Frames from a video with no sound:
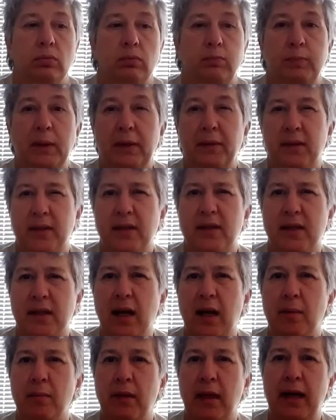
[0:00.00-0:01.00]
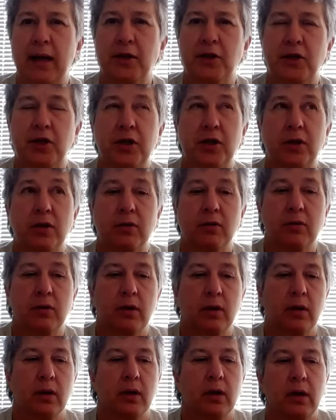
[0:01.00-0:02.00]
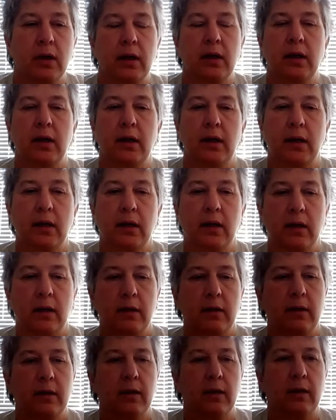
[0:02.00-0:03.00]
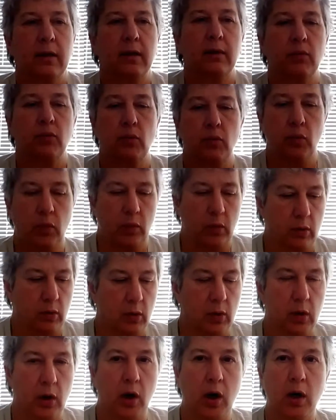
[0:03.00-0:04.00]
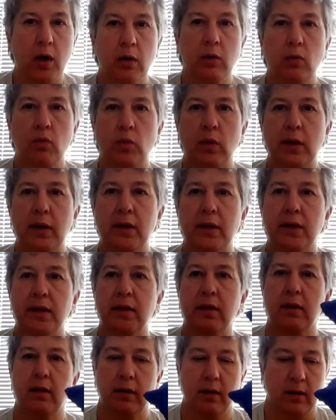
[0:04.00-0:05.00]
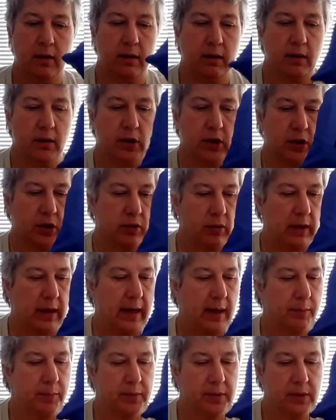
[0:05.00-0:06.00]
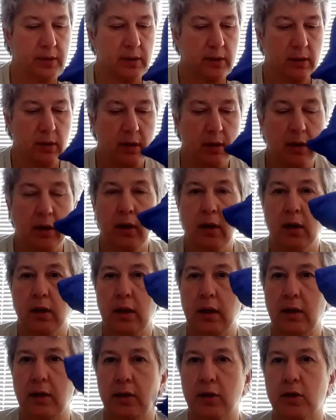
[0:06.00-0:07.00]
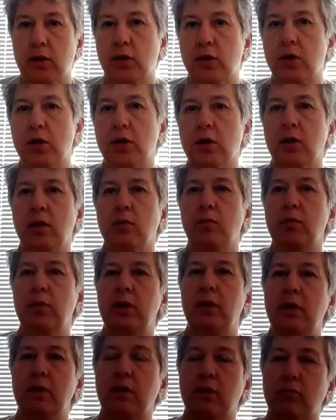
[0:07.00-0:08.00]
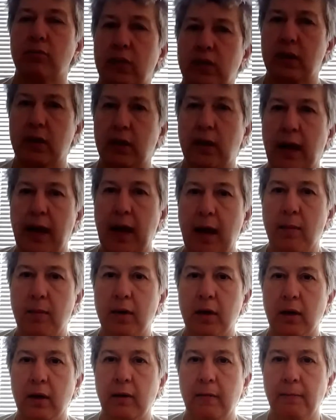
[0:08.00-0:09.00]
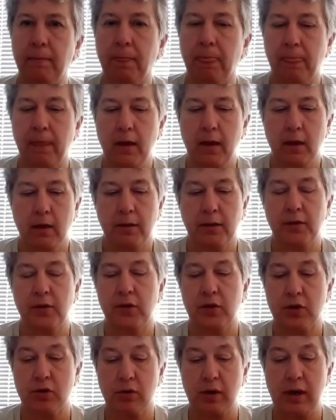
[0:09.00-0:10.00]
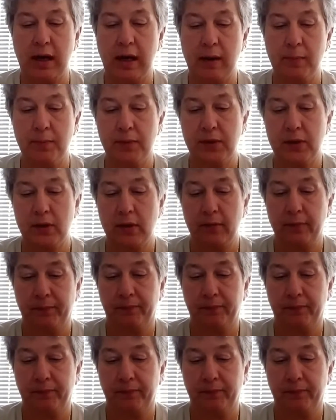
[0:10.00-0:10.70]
about this time last year. And along with the straps, now this is just going to be the hammock, the straps,